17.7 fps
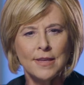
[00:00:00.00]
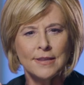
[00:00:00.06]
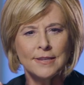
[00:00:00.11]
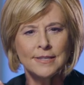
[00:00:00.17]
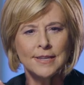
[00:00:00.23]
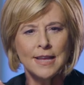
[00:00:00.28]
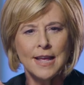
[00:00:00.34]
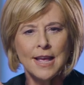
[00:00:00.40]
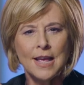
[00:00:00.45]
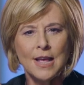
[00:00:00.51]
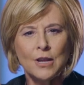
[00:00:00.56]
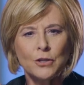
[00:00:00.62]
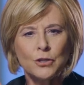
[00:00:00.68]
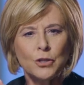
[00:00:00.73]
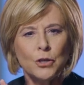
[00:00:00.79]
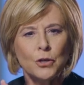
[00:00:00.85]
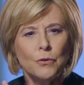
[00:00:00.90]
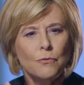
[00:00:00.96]
is
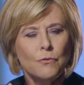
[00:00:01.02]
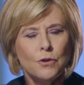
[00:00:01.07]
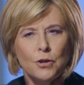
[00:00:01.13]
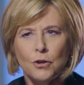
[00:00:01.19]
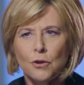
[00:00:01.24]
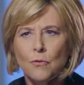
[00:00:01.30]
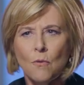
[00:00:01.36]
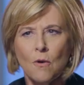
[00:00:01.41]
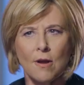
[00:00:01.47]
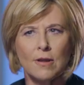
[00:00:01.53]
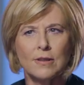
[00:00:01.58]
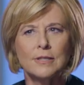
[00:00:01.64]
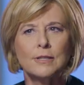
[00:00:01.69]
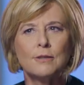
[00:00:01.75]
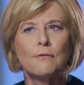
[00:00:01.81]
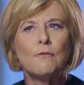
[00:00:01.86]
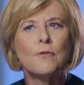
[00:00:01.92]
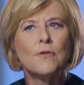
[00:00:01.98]
too
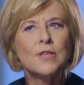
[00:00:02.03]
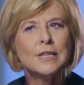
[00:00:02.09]
nuanced for